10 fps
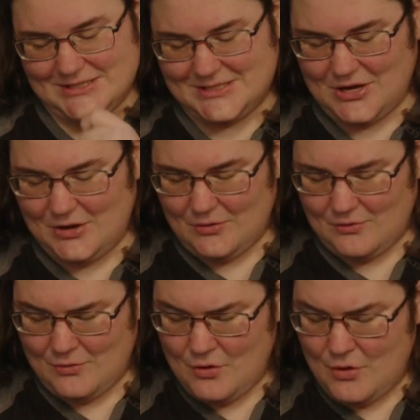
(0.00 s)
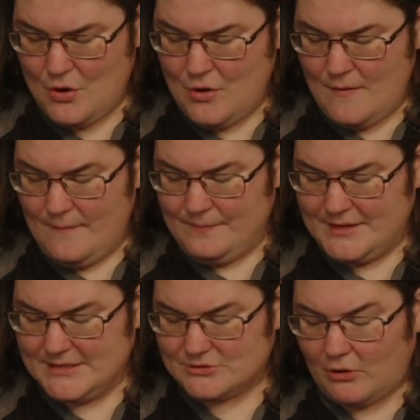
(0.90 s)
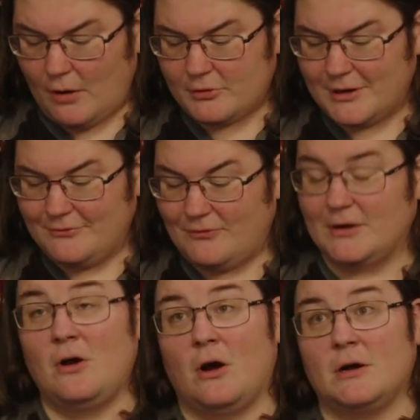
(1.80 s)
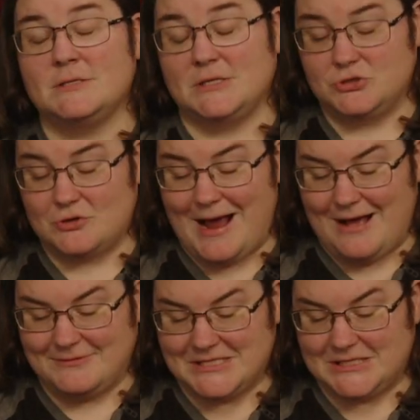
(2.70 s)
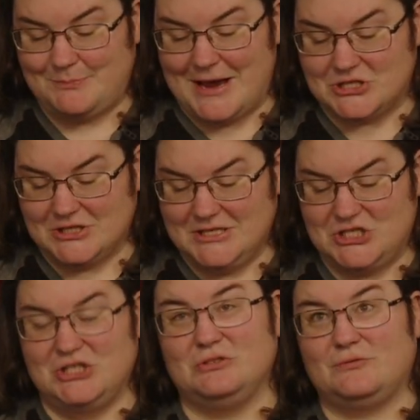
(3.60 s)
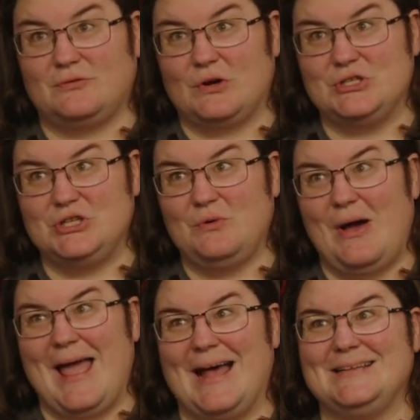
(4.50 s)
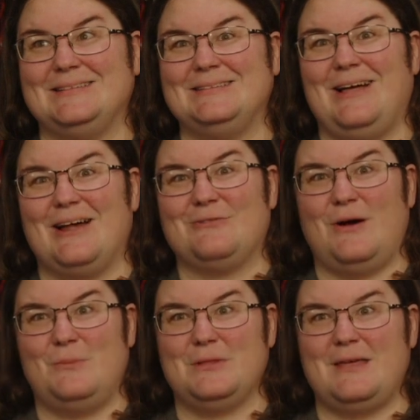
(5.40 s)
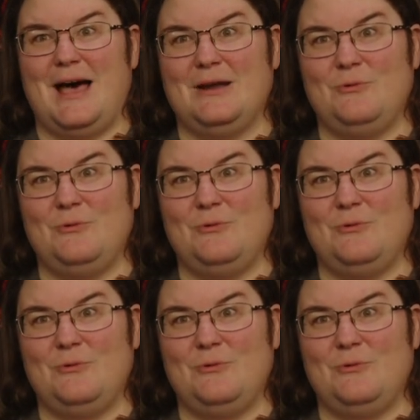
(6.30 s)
So these are all pretty fun cards in draft, especially Shield of Virtue. I had a lot of fun with that